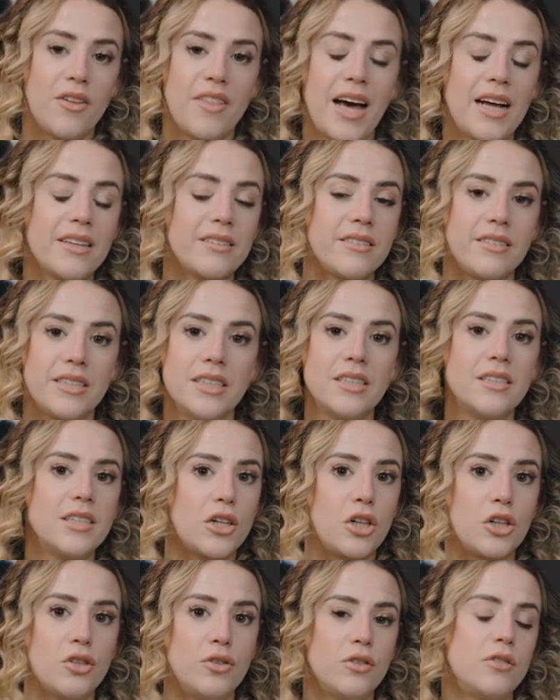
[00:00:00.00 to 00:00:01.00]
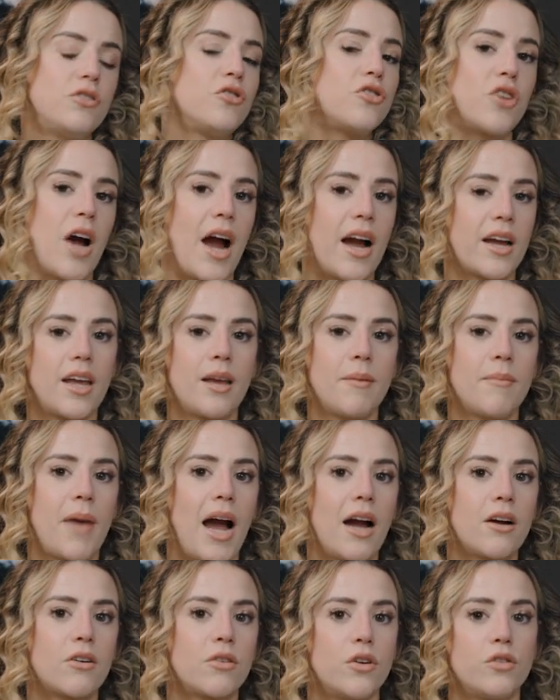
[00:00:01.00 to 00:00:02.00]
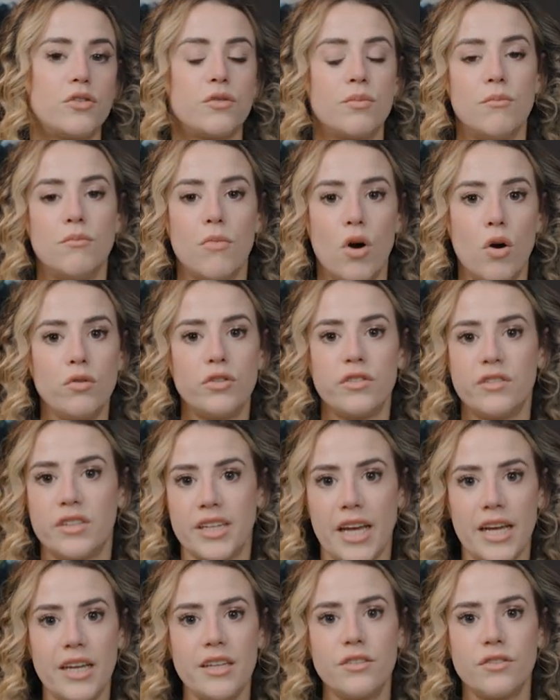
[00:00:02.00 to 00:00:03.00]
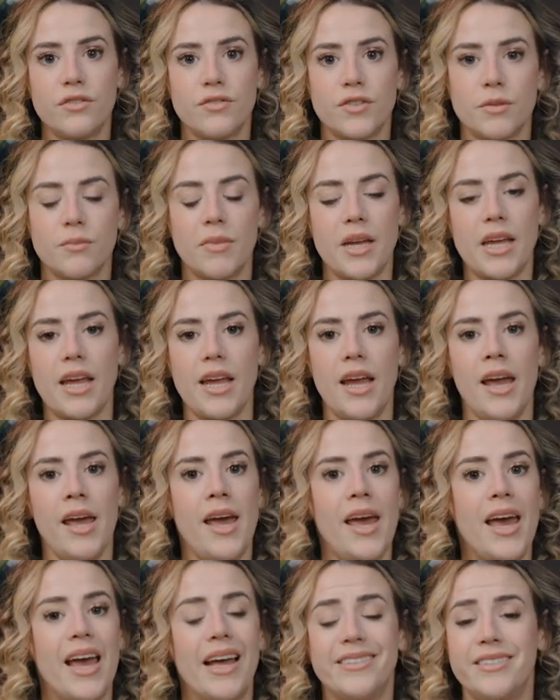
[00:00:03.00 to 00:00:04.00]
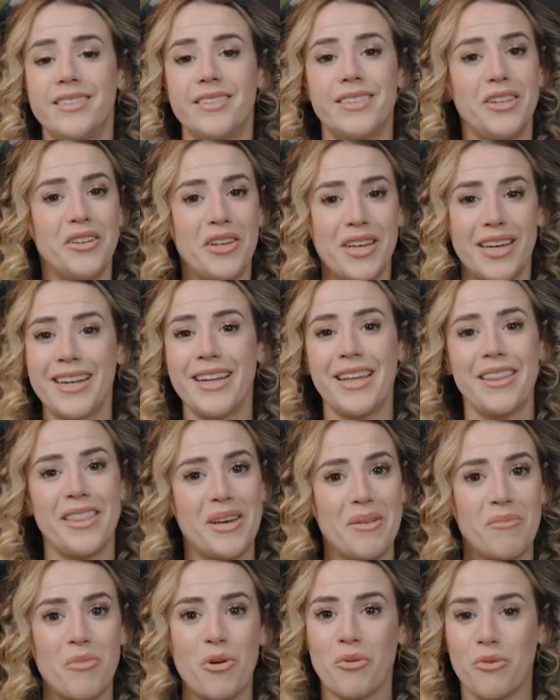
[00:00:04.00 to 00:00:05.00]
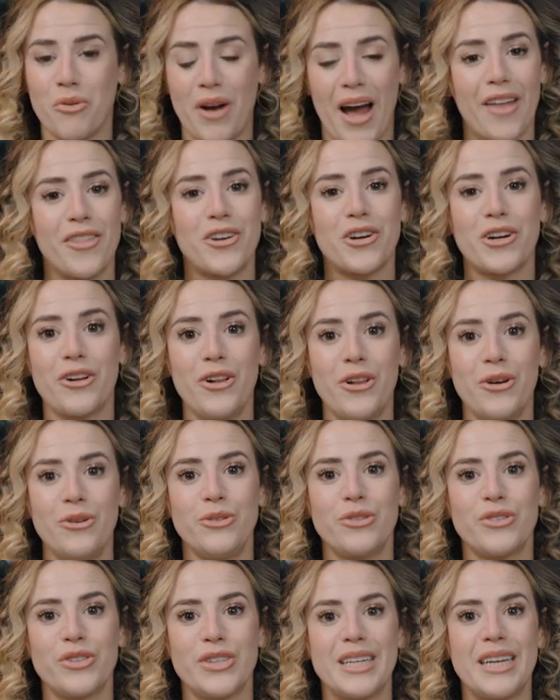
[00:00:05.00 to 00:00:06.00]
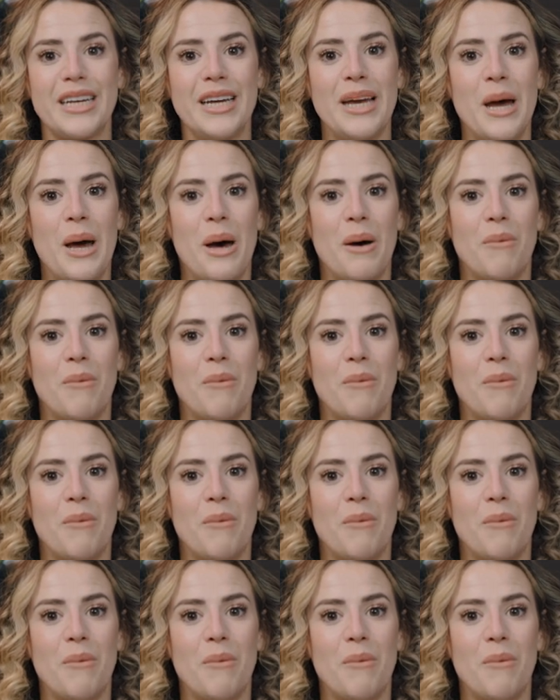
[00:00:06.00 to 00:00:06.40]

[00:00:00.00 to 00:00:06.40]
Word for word: And that still includes tracking macros most days for me and still hitting them rather closely.